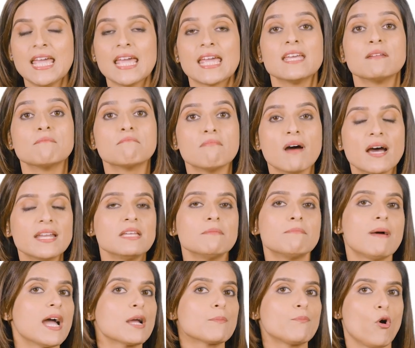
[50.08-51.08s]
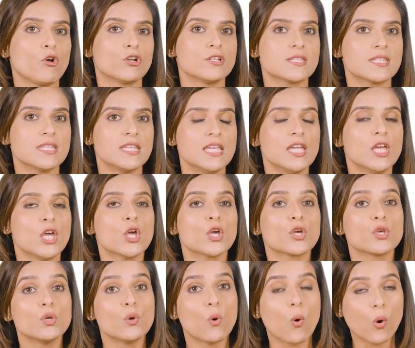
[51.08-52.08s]
in money back policy,
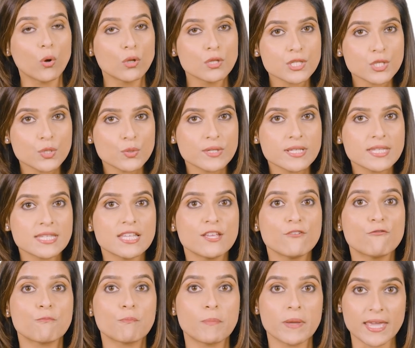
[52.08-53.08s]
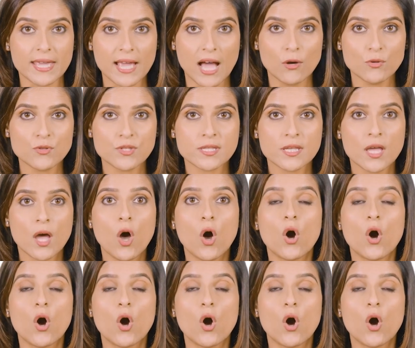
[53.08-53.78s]
you also receive payouts